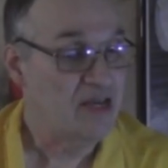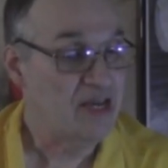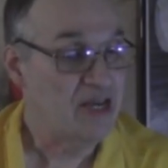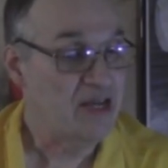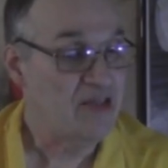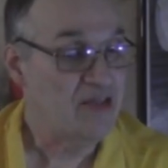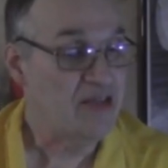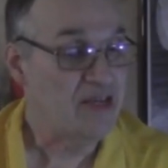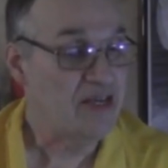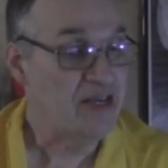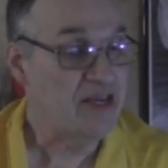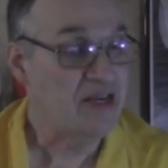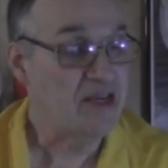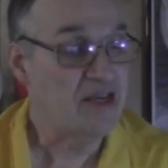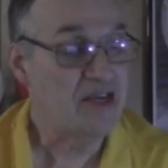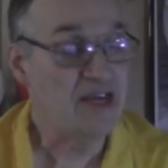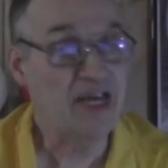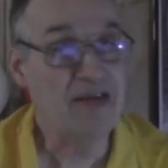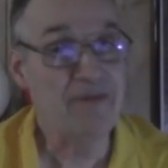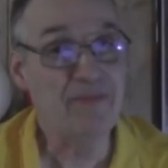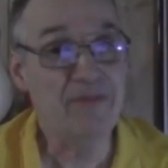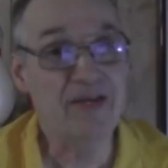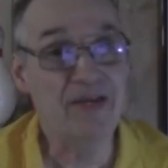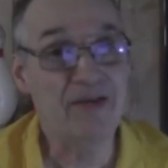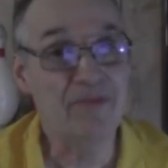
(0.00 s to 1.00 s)
And the
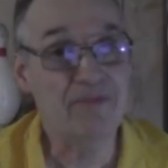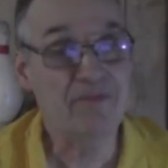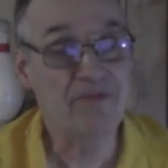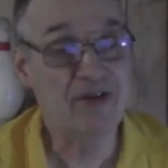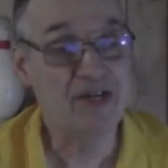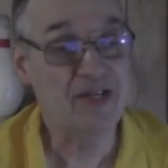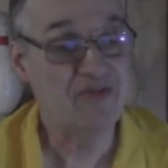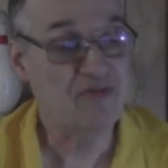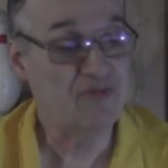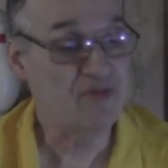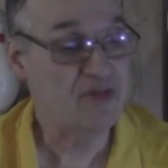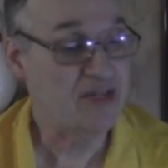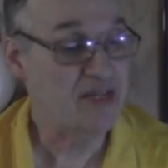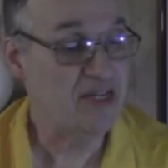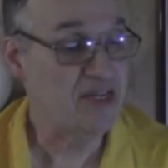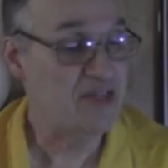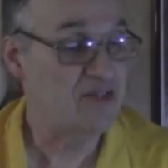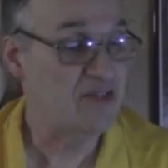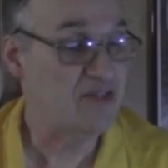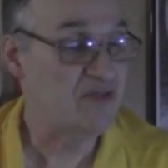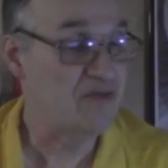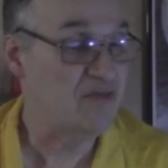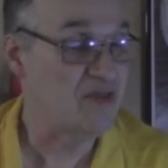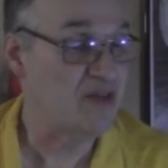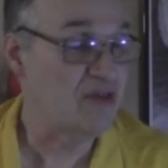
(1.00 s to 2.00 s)
AP press
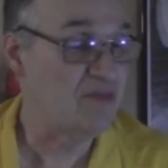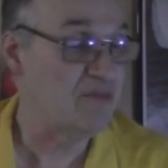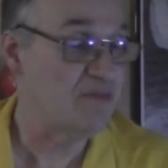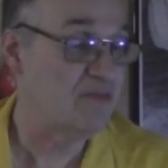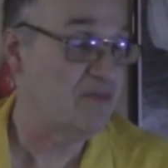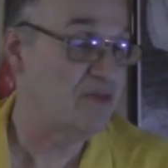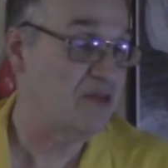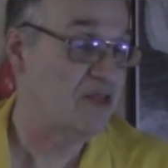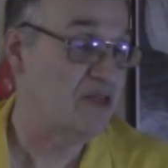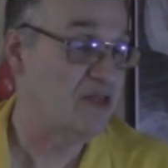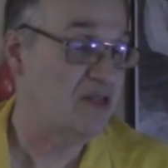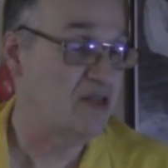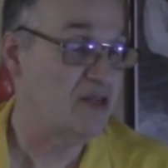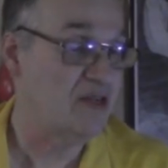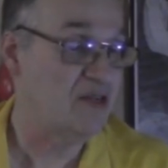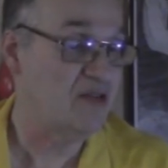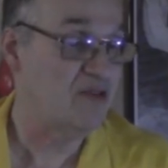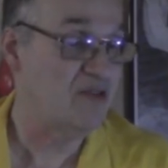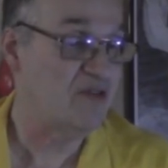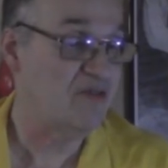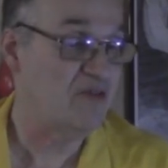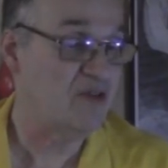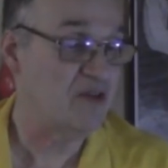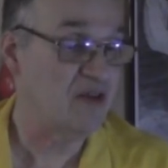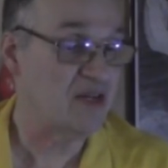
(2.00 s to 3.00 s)
release is from
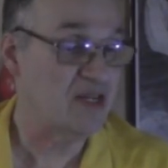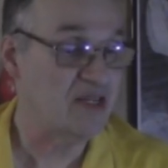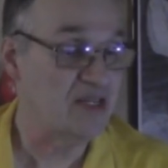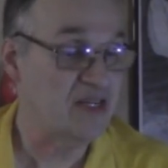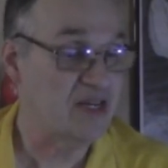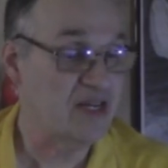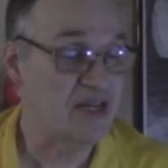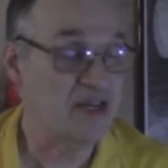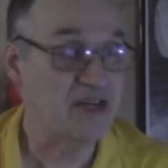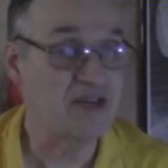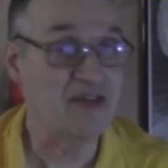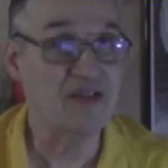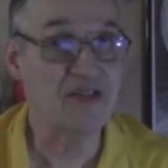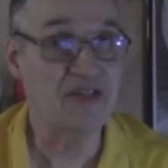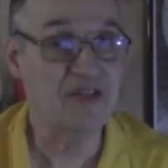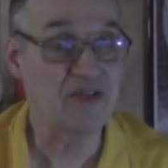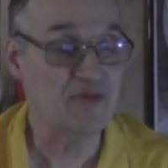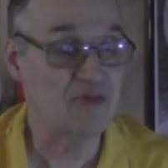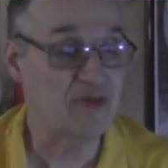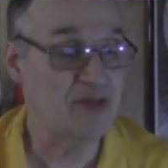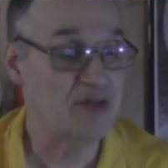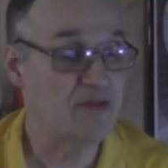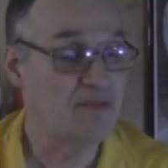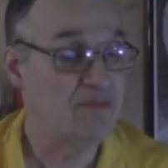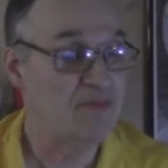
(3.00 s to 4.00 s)
Louisville, Kentucky on
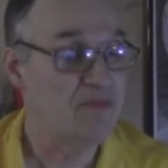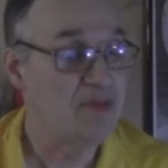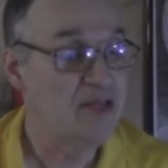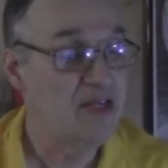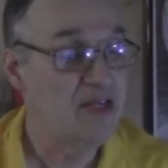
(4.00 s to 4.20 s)
this one.